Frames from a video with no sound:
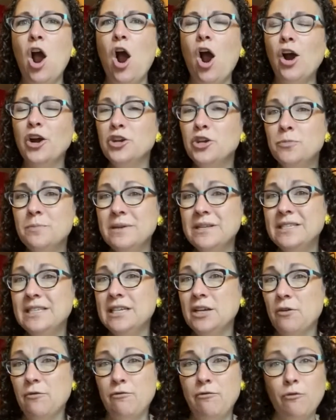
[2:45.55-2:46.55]
Are you
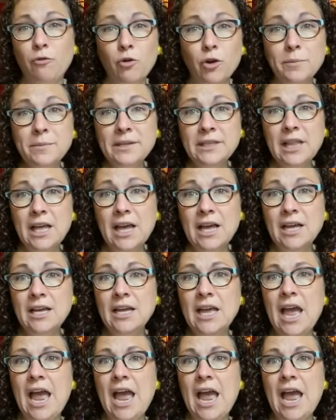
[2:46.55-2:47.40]
missing a formula?